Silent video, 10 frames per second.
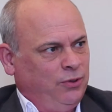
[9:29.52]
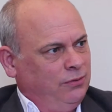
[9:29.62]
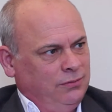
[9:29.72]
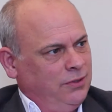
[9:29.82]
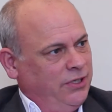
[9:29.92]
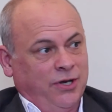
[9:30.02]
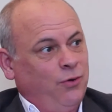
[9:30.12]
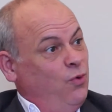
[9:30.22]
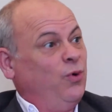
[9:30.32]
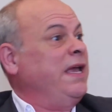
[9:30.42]
People are going
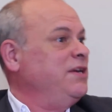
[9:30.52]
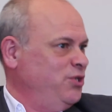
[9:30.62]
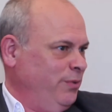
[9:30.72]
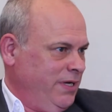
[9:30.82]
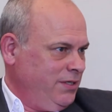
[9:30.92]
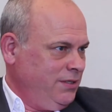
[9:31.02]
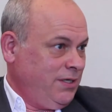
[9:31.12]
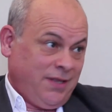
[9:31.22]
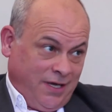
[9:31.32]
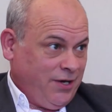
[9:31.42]
to walk into it
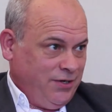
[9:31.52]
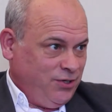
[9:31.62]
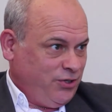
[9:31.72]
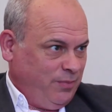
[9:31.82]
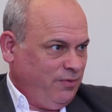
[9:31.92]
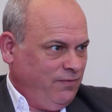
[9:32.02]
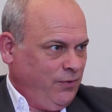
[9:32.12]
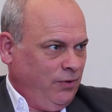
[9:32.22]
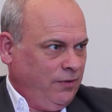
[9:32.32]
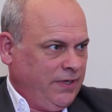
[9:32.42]
and they're going to trip and
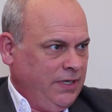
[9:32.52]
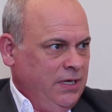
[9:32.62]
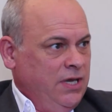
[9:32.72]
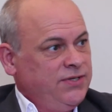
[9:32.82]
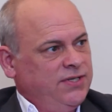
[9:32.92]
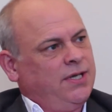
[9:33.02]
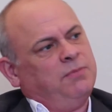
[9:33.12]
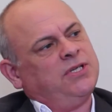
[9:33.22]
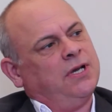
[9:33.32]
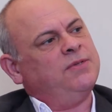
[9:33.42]
fall of it. So
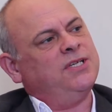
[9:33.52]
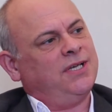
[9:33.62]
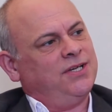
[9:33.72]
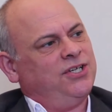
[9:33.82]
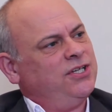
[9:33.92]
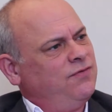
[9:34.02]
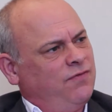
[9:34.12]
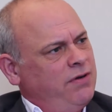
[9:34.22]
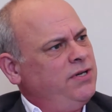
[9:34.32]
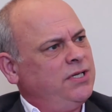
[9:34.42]
sometimes it's actually just
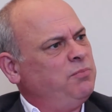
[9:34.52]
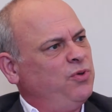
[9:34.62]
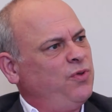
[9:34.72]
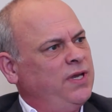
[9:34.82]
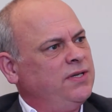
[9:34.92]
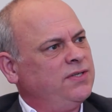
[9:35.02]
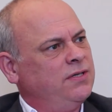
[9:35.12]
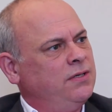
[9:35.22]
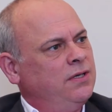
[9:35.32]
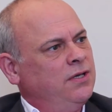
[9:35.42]
very simple things
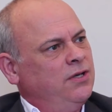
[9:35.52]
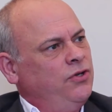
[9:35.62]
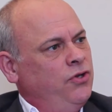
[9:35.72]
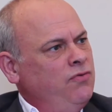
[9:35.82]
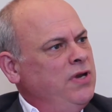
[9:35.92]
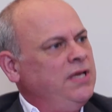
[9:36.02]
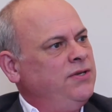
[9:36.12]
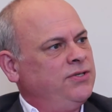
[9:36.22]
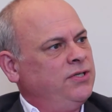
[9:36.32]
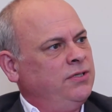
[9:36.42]
that you
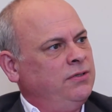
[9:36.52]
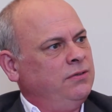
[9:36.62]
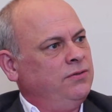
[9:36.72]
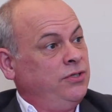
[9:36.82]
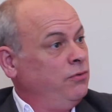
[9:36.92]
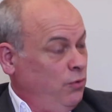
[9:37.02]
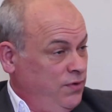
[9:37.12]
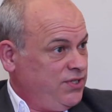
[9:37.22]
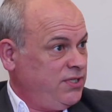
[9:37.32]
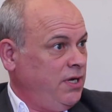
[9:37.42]
need to do, or
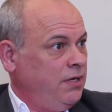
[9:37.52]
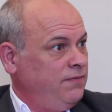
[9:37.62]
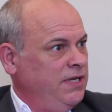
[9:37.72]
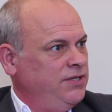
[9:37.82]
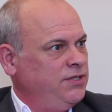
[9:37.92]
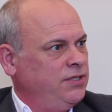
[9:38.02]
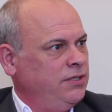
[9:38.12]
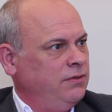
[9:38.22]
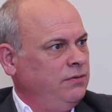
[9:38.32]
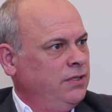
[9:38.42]
the staff need to
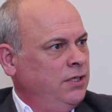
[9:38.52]
do.